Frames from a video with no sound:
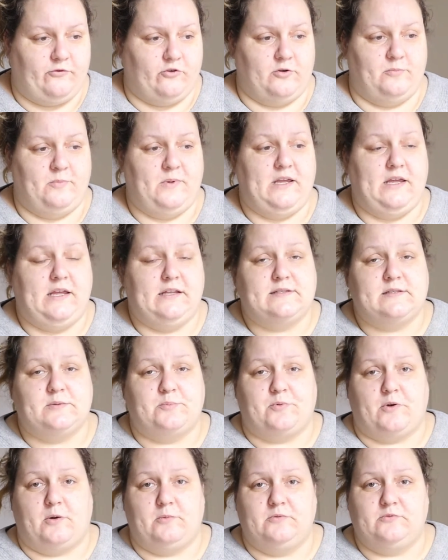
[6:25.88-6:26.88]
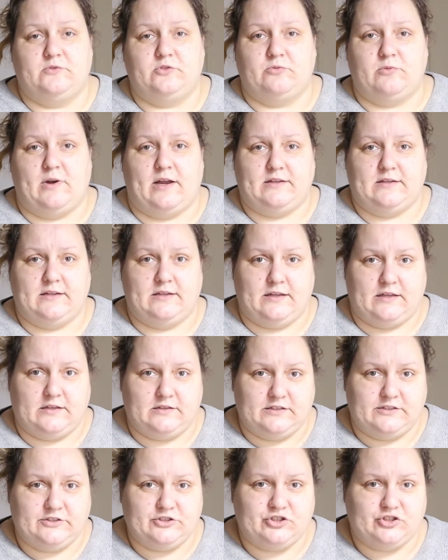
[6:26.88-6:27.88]
For me, it's a problem to write in
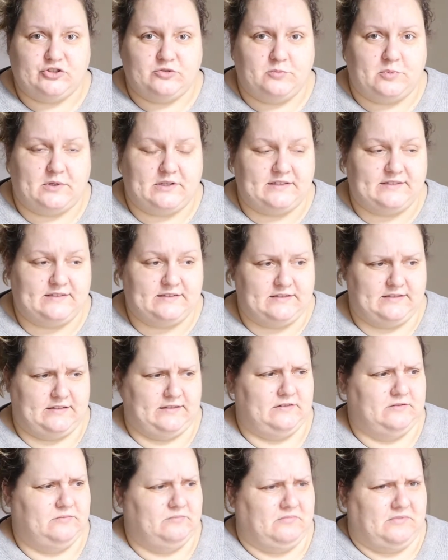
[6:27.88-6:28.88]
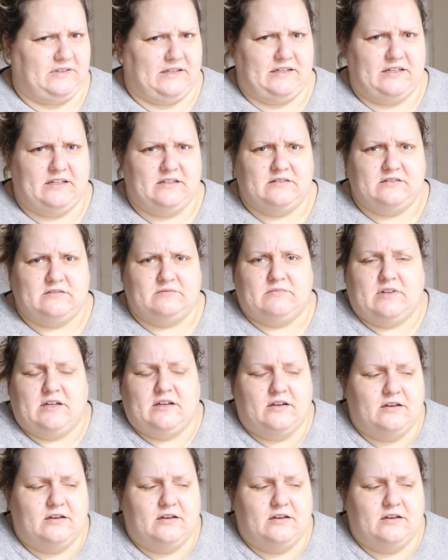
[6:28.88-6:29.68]
English, but I still did it.